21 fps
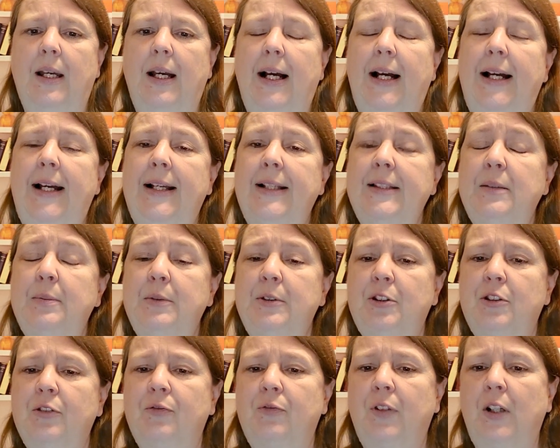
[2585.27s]
I asked
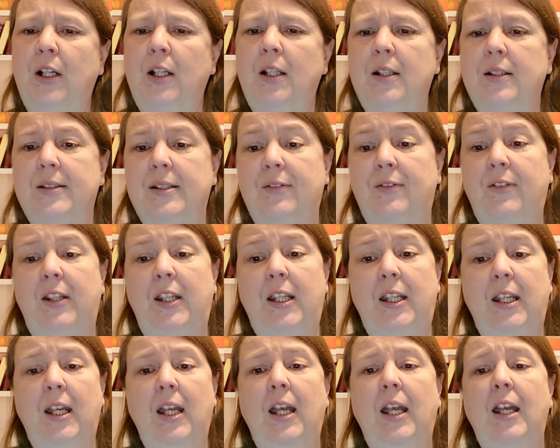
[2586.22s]
Mr. Vollins if,
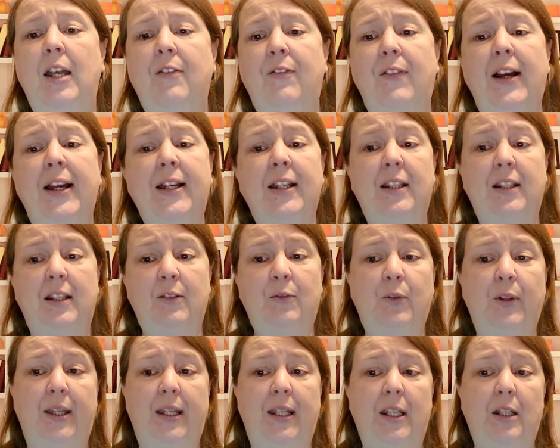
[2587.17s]
he, if I could
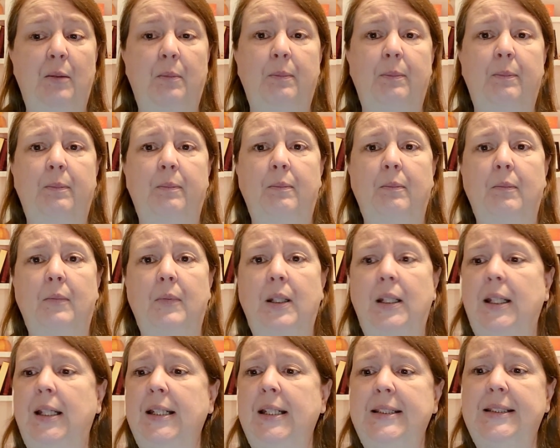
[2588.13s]
live with him.
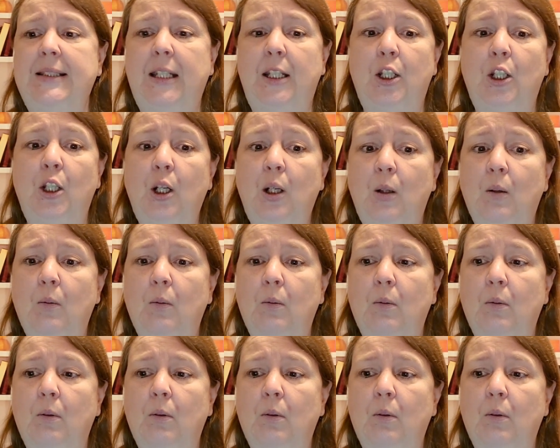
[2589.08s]
He said no.